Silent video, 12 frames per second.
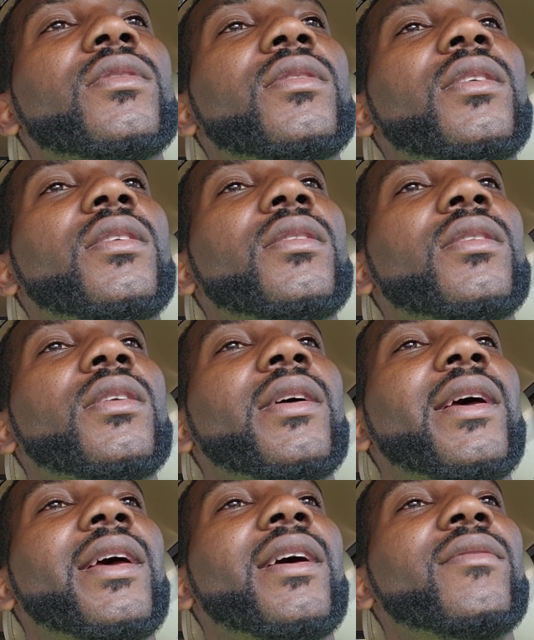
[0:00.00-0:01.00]
and
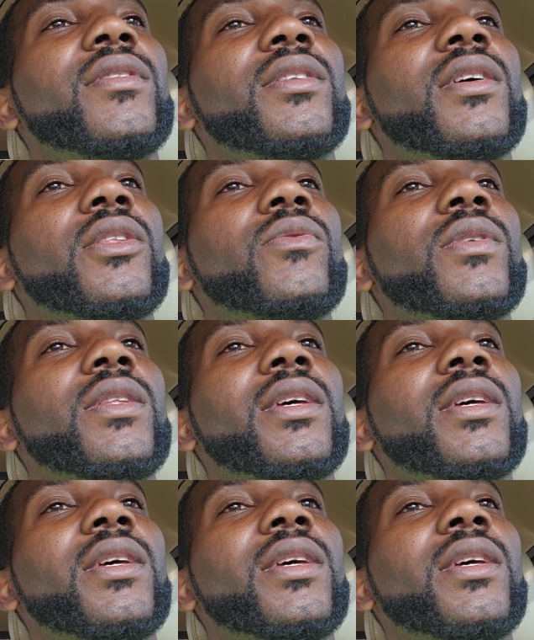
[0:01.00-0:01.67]
I have another one